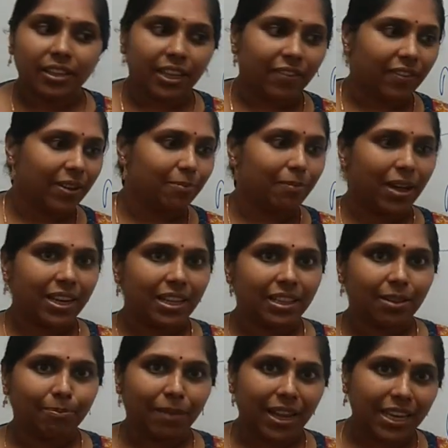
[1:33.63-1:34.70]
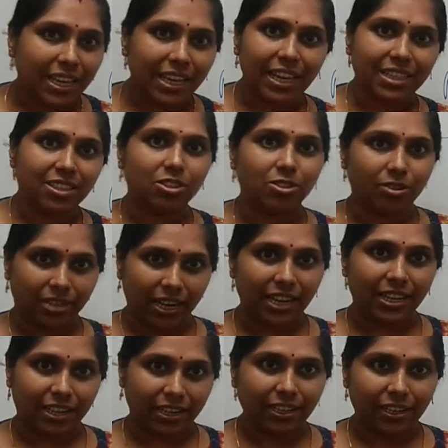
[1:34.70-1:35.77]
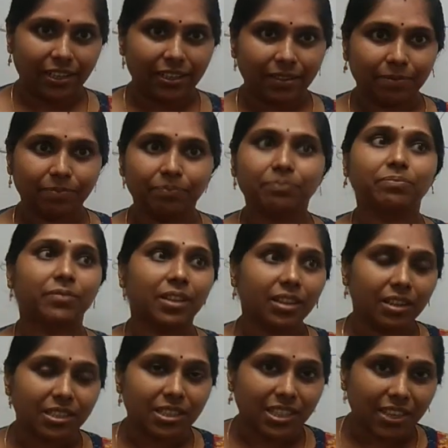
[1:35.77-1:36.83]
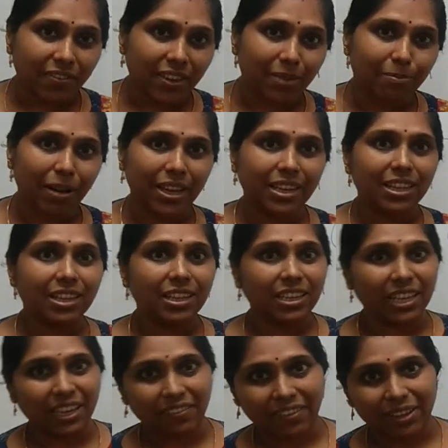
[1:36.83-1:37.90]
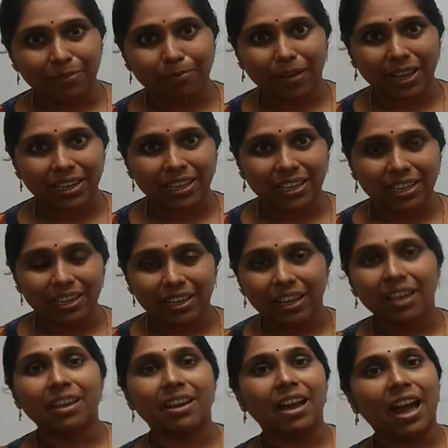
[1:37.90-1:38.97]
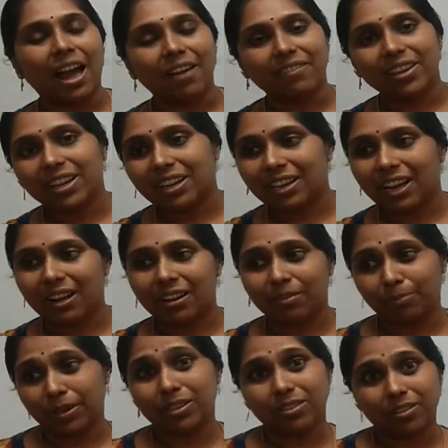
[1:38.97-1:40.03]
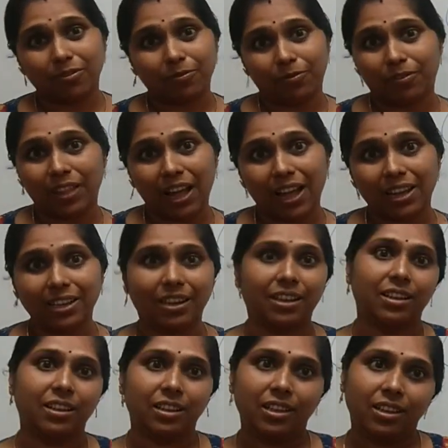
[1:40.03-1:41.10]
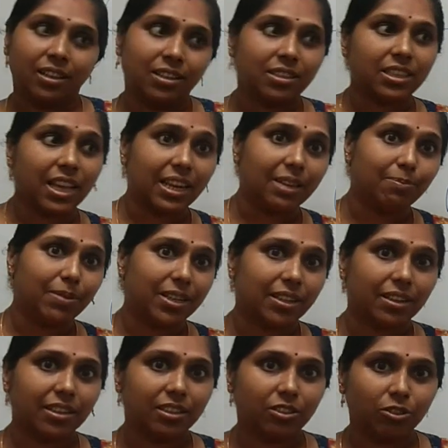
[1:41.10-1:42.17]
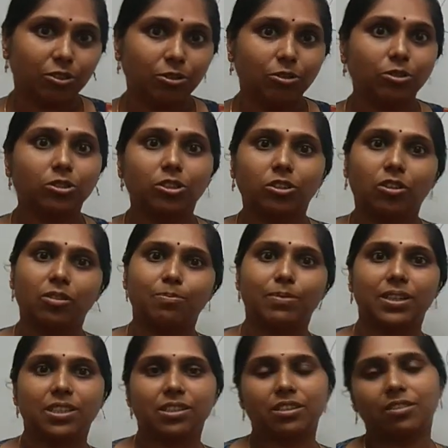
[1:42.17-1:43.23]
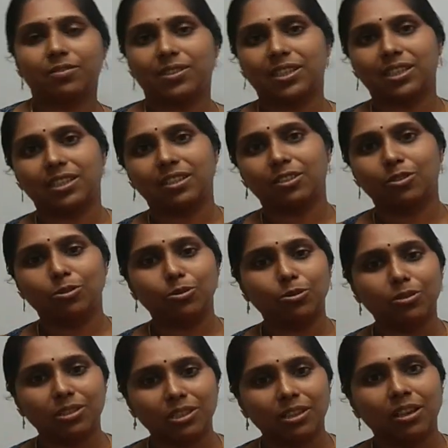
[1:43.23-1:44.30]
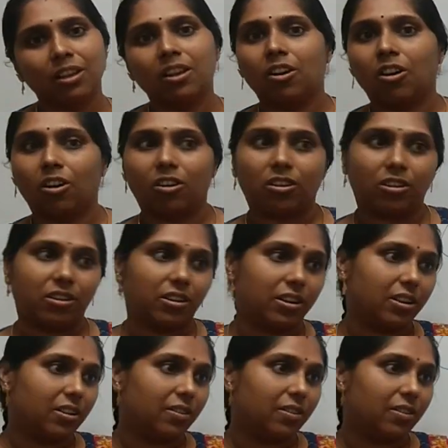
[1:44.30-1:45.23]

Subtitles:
Giving money, the money gets rotated. Receiving money, giving money, having the because of that, selling particular goods or purchase of certain goods or